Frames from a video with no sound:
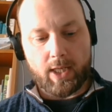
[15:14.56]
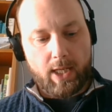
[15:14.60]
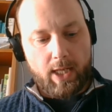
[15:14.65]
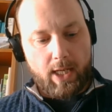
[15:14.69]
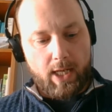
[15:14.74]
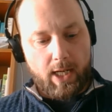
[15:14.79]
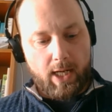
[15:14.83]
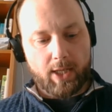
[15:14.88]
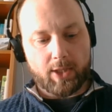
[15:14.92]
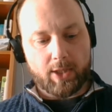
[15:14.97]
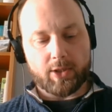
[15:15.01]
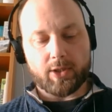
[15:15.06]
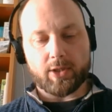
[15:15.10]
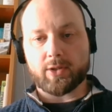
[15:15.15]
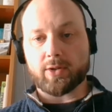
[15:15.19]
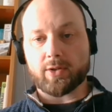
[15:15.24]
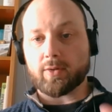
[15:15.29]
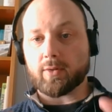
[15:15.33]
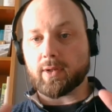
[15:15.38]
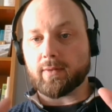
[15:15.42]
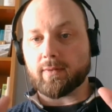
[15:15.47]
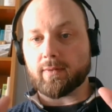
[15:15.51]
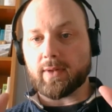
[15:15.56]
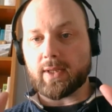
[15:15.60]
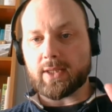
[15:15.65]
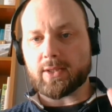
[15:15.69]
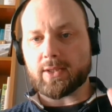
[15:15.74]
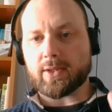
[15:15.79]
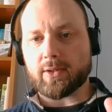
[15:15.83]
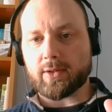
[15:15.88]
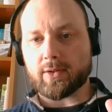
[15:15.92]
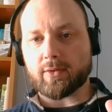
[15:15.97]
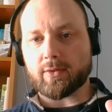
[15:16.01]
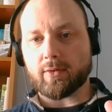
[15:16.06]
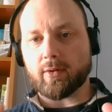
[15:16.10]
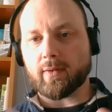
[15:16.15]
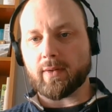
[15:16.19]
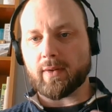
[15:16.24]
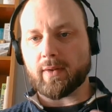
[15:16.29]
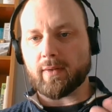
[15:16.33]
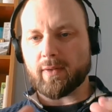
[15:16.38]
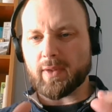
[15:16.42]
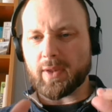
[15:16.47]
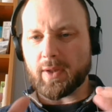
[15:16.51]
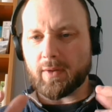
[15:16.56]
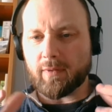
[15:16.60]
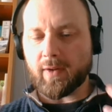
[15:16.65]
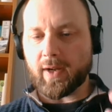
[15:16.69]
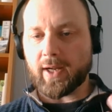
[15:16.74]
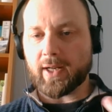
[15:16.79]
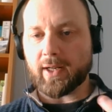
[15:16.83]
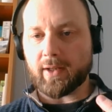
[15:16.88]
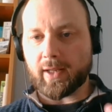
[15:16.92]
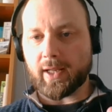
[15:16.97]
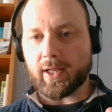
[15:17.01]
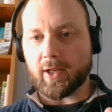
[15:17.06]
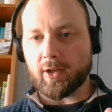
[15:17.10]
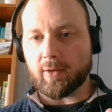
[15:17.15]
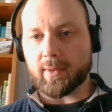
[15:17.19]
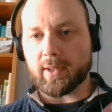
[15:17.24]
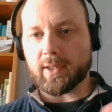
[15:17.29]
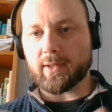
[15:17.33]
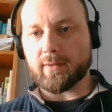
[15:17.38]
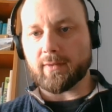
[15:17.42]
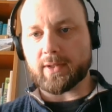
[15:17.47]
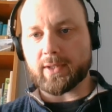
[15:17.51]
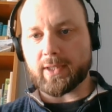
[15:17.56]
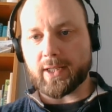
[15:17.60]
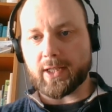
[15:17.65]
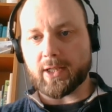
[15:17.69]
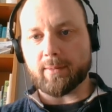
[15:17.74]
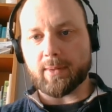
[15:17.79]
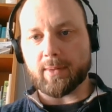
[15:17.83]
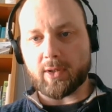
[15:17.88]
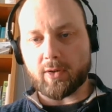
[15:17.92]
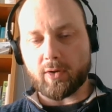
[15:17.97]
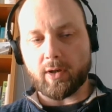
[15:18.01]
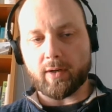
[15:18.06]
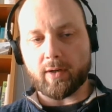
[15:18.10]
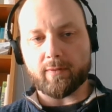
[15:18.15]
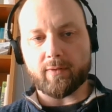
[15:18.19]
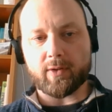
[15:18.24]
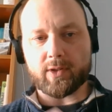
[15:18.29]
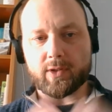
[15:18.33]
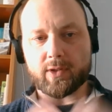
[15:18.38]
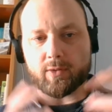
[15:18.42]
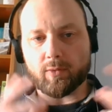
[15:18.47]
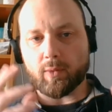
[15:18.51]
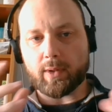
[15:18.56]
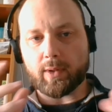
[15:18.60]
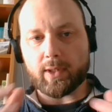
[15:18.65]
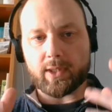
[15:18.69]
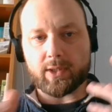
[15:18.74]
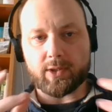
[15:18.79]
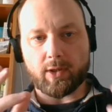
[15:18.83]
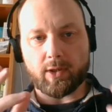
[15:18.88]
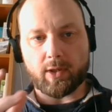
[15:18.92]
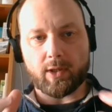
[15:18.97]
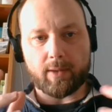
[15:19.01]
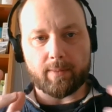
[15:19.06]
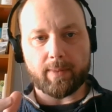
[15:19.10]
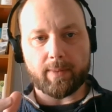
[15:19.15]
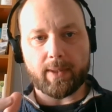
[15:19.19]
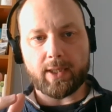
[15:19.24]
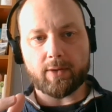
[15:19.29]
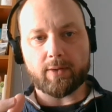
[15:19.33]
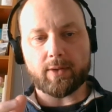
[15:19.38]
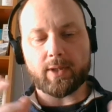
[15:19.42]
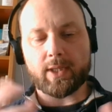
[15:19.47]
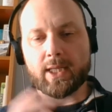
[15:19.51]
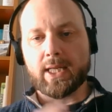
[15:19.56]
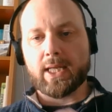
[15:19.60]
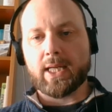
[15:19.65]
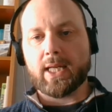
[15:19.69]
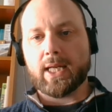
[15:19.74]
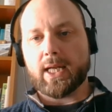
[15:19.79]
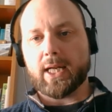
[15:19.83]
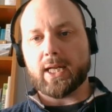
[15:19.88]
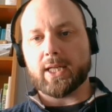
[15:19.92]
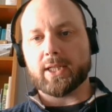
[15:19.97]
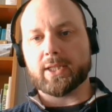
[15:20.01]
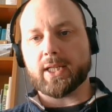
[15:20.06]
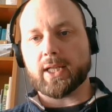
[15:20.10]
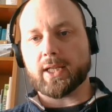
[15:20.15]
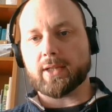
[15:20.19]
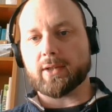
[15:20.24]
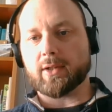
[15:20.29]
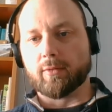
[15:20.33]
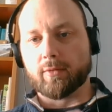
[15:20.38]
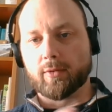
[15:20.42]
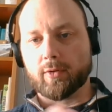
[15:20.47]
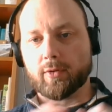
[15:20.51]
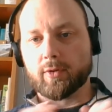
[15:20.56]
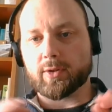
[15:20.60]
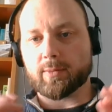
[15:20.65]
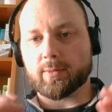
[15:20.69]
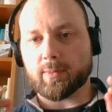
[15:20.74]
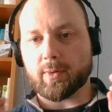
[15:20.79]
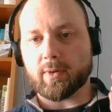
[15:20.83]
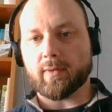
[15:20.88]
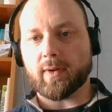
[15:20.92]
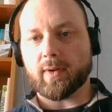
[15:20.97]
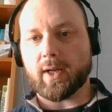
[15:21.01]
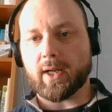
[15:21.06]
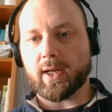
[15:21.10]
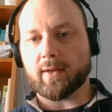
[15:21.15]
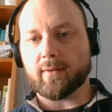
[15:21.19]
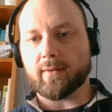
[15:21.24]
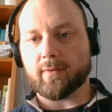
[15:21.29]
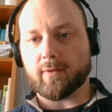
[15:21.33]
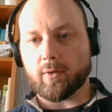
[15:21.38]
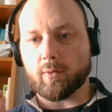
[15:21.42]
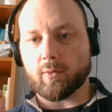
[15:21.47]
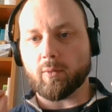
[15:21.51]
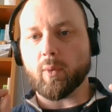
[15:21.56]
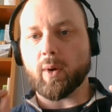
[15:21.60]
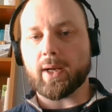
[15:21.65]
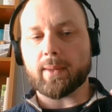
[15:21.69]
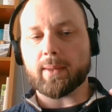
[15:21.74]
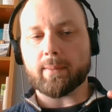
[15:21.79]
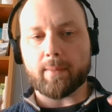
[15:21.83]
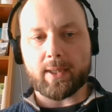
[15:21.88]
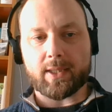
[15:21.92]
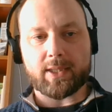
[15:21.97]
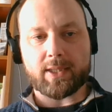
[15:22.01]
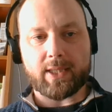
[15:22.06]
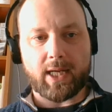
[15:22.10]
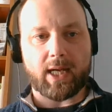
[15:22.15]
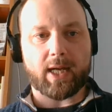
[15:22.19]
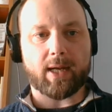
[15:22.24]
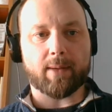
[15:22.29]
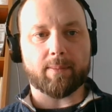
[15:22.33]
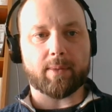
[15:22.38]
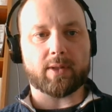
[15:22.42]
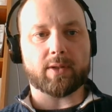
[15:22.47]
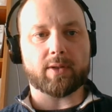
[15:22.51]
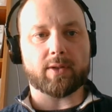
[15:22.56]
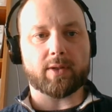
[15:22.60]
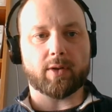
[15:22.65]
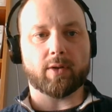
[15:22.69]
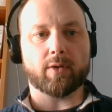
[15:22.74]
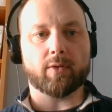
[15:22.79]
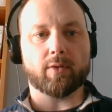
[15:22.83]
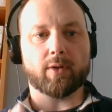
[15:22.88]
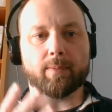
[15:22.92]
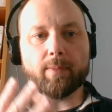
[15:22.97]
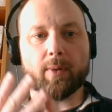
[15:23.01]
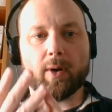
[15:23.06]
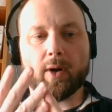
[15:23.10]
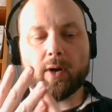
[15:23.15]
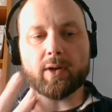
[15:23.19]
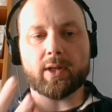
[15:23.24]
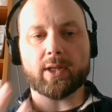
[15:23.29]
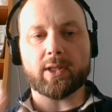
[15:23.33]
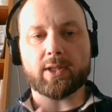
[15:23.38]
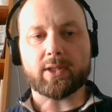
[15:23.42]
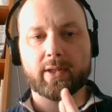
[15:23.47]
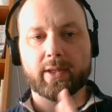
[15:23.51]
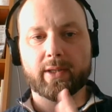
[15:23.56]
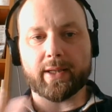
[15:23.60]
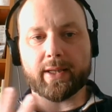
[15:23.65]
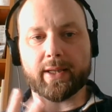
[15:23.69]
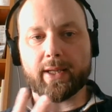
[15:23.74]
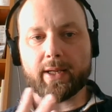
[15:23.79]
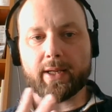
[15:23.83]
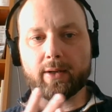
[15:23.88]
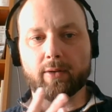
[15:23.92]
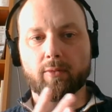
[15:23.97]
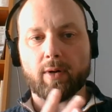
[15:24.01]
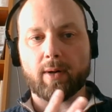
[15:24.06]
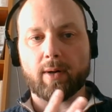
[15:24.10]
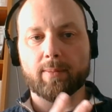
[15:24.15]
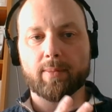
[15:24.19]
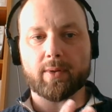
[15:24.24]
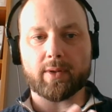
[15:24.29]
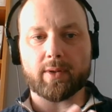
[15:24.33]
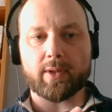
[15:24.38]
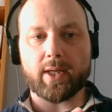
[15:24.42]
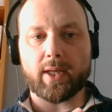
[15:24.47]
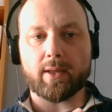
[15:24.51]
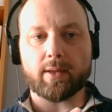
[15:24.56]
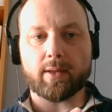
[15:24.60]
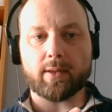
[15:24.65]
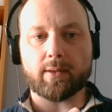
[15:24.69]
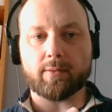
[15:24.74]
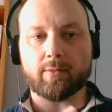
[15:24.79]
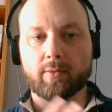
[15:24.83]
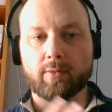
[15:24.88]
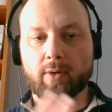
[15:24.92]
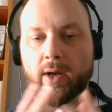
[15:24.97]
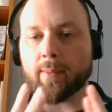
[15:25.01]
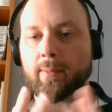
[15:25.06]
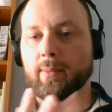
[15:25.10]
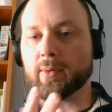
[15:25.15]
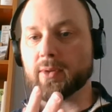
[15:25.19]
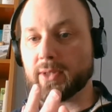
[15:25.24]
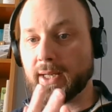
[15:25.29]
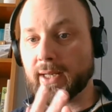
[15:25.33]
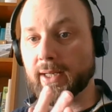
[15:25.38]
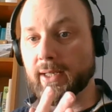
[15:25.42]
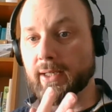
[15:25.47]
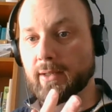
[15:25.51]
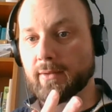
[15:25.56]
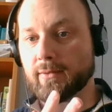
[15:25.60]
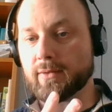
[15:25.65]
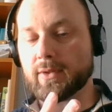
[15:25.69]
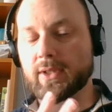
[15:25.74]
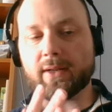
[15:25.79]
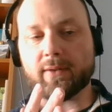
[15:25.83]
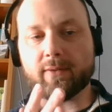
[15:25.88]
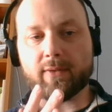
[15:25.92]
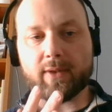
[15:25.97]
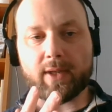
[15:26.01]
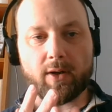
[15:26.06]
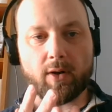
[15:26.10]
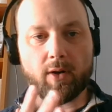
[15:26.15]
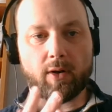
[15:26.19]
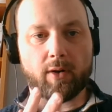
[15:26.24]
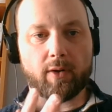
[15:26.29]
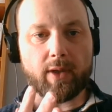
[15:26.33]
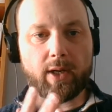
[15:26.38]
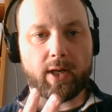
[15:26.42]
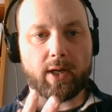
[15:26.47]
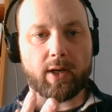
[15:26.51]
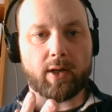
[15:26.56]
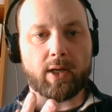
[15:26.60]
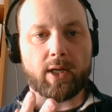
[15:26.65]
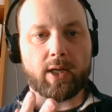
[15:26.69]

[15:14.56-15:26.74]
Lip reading: and just sort of, this is sort of the final element of the settlement conference and what it's all about, is that the rules provide for what must happen. So the parties and the legal representatives, if they are there,